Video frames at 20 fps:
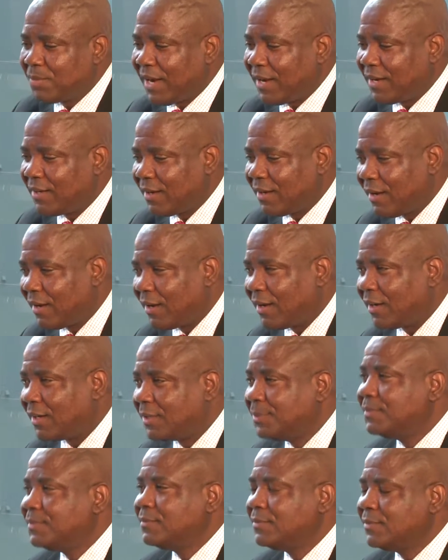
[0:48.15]
by
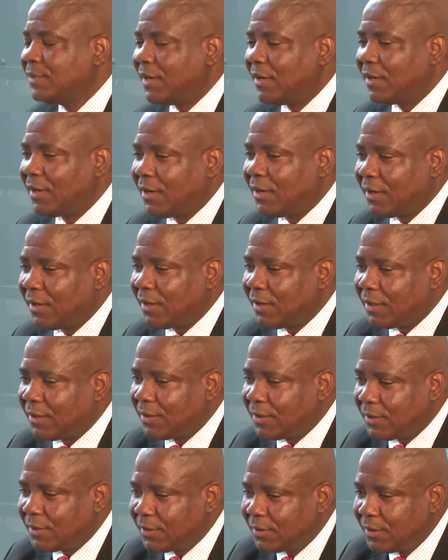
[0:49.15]
uh,
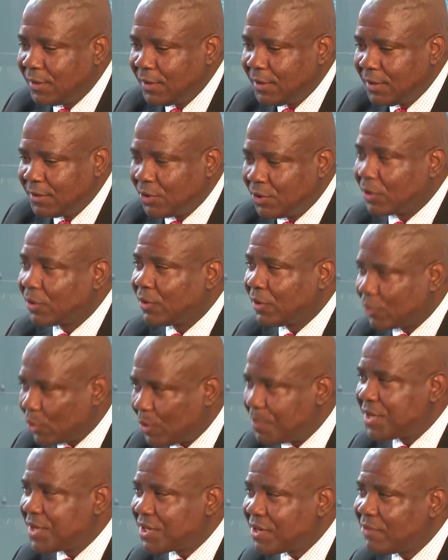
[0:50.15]
uh the
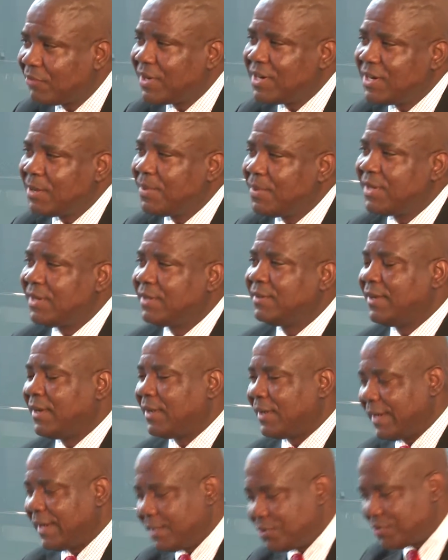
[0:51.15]
Commission for Independent
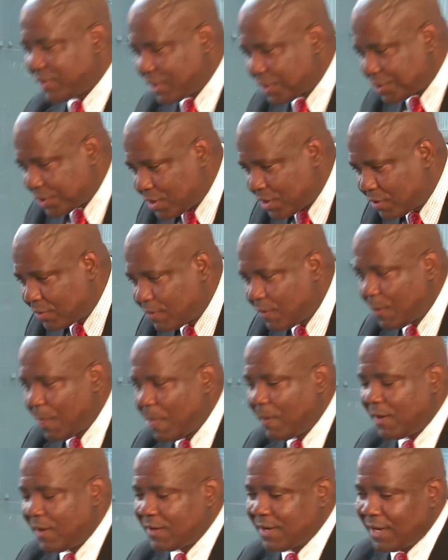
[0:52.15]
uh, Education,
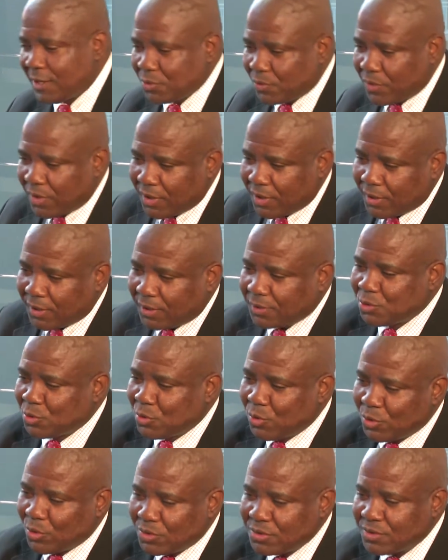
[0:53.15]
and that's where our
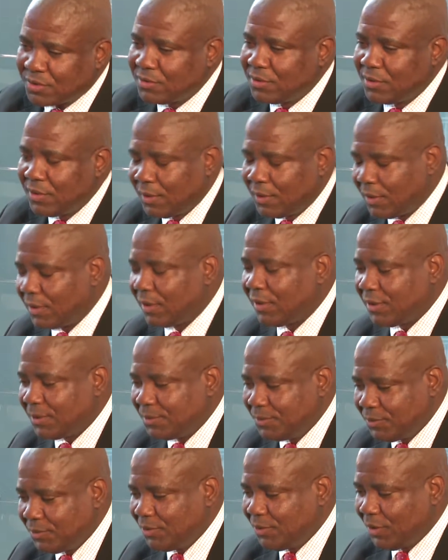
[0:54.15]
schools, uh,
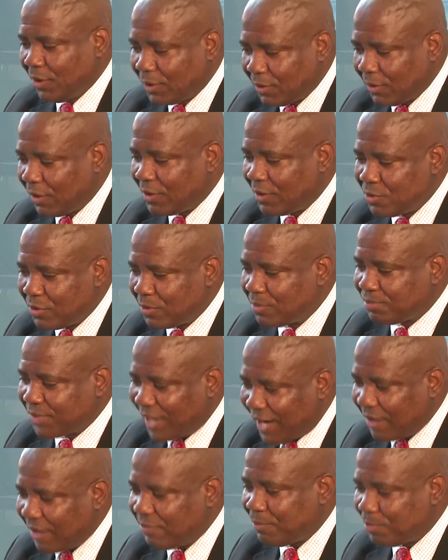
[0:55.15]
all, all, the
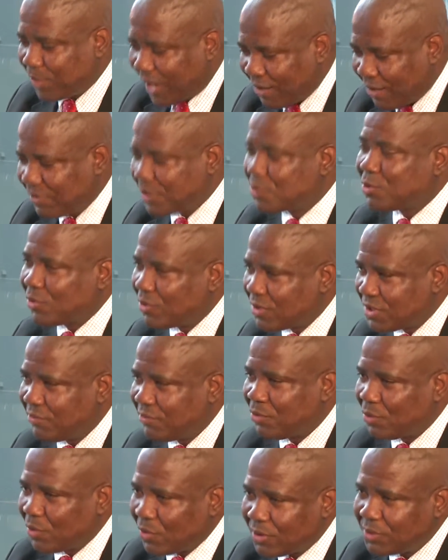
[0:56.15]
pri private schools,
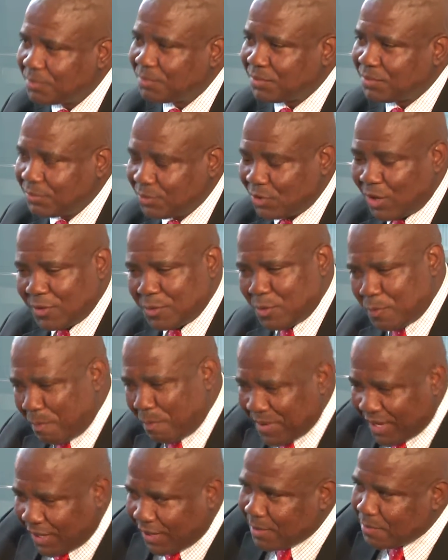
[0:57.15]
if you will, not
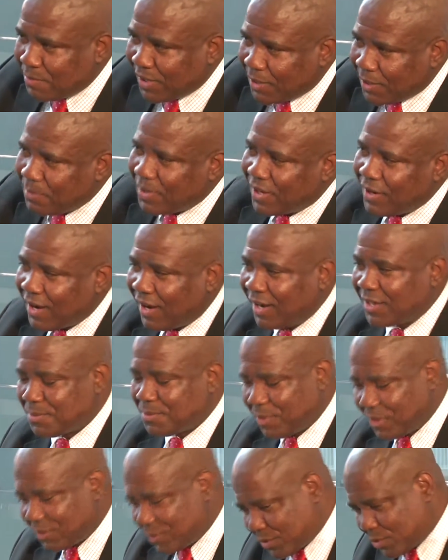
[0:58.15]
big, big, big guys,
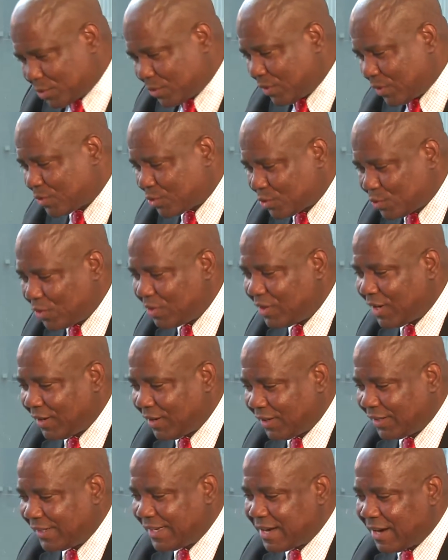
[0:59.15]
but school, school
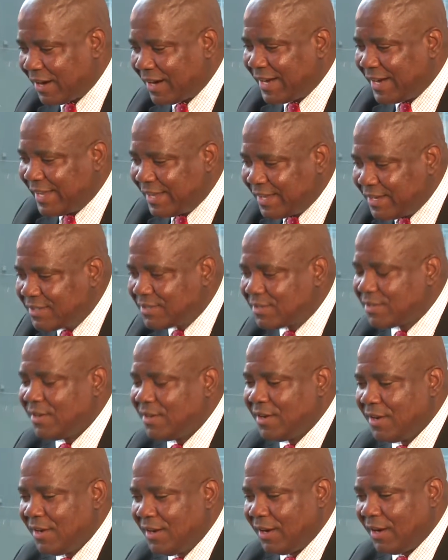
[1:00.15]
uh, in our leagues
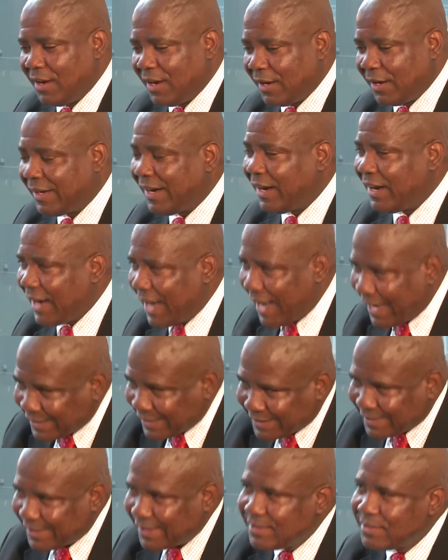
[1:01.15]
uh, are
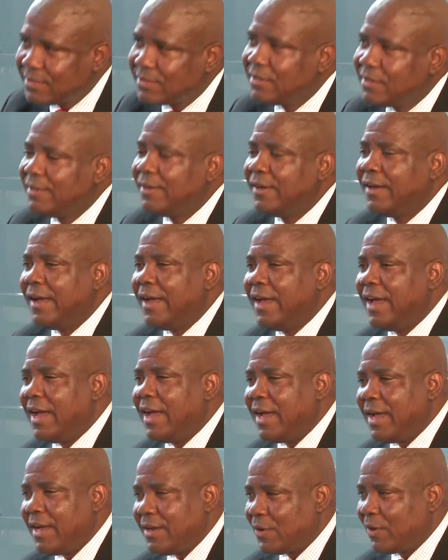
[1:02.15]
licensed
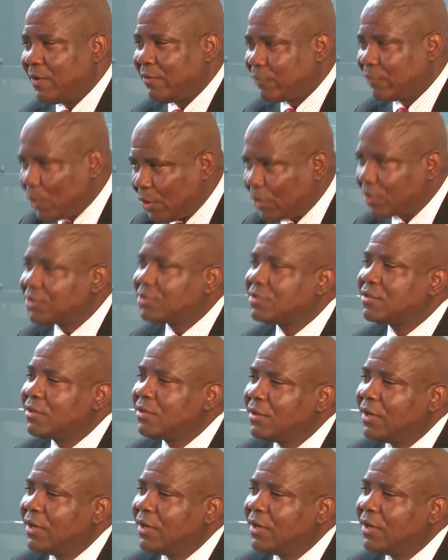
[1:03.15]
and, of course,